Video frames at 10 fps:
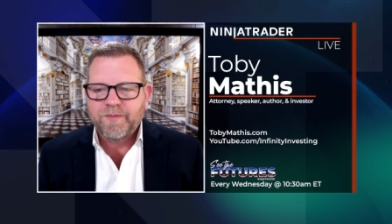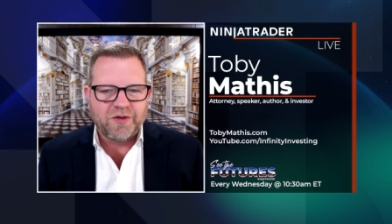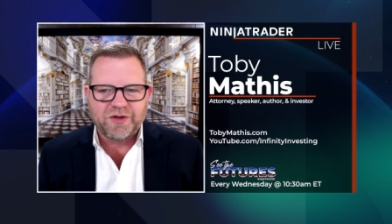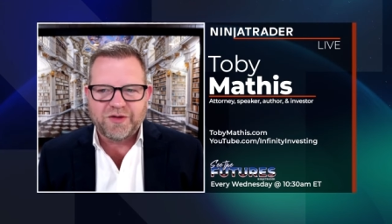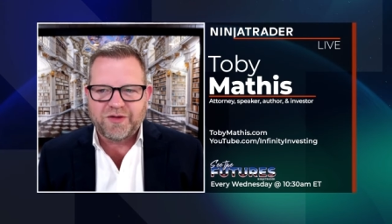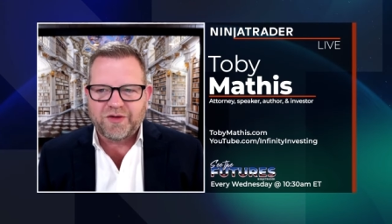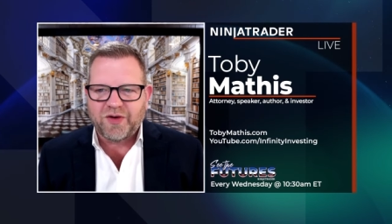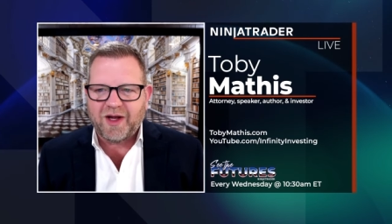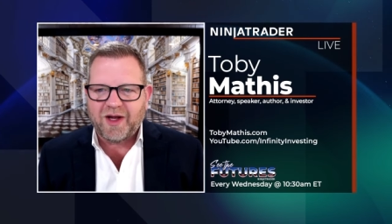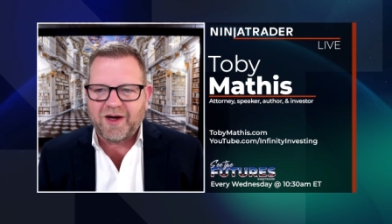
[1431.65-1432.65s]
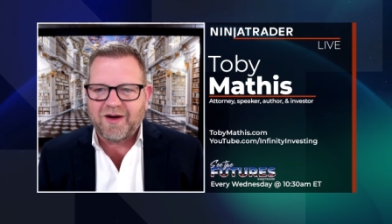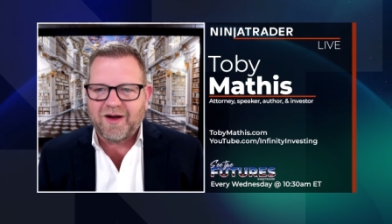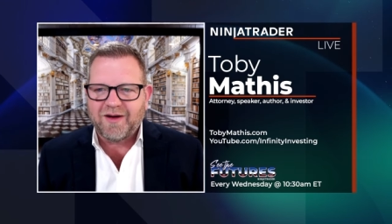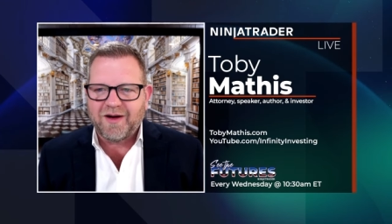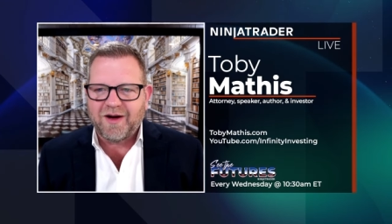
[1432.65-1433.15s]
futures are traded
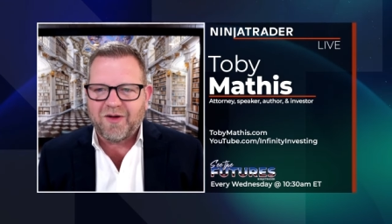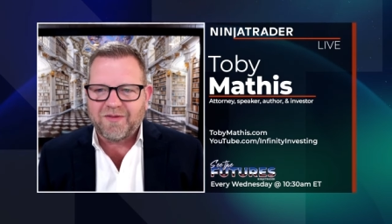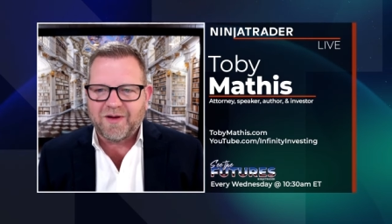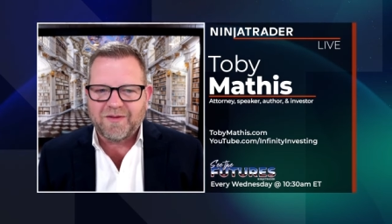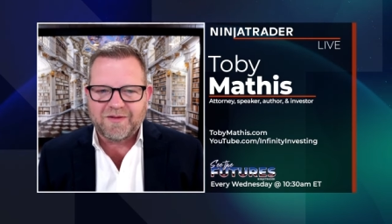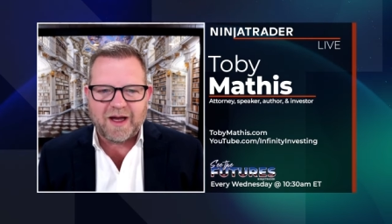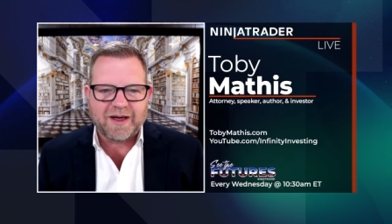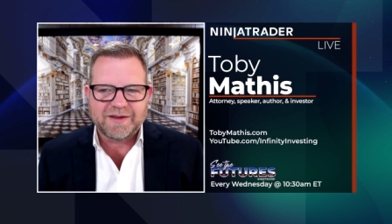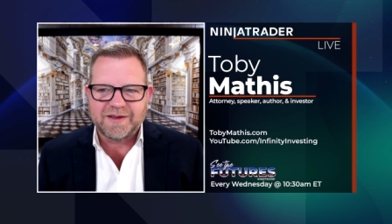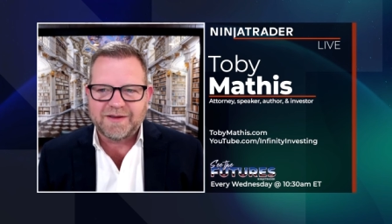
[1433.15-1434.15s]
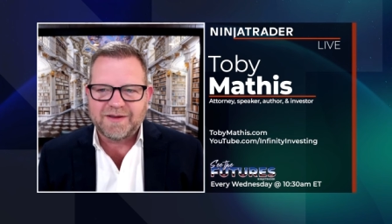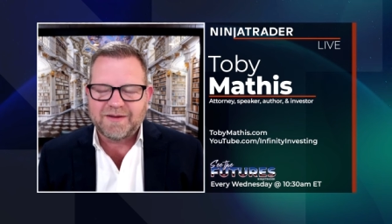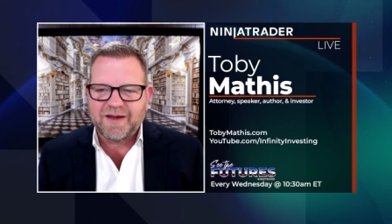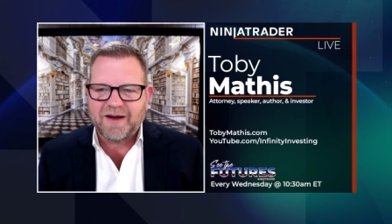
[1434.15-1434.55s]
on, you know, the, the that is